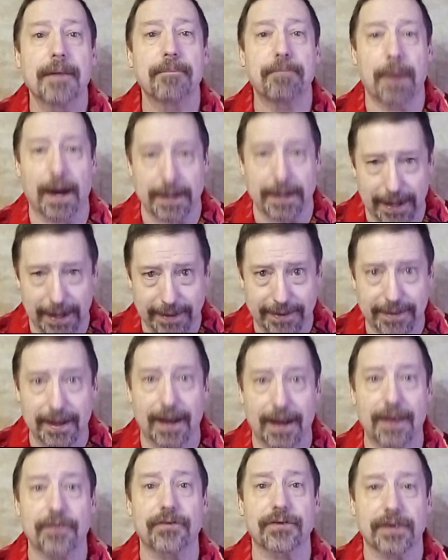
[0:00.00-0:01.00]
But it
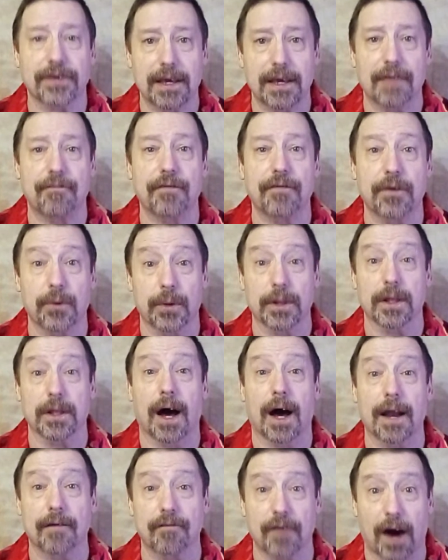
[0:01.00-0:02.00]
does give you a
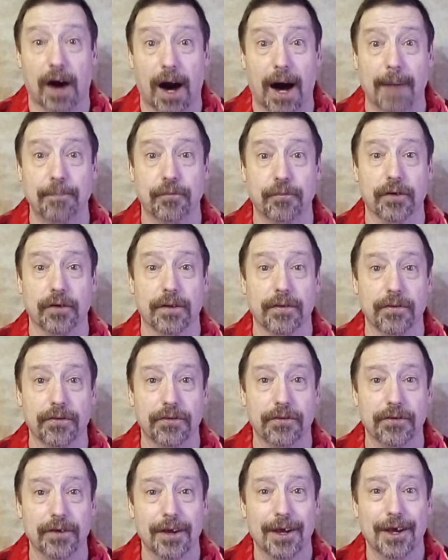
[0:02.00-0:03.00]
lot of
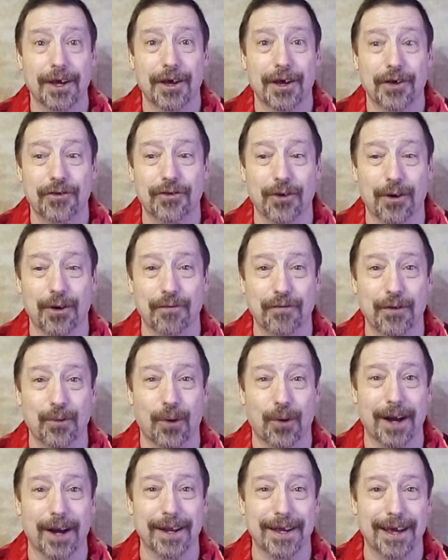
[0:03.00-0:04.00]
options. So if you
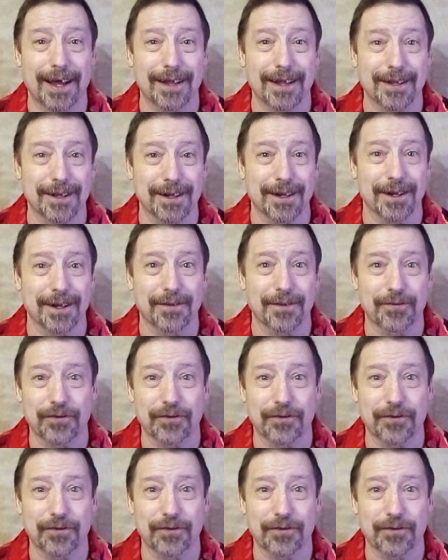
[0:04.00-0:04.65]
want to get a little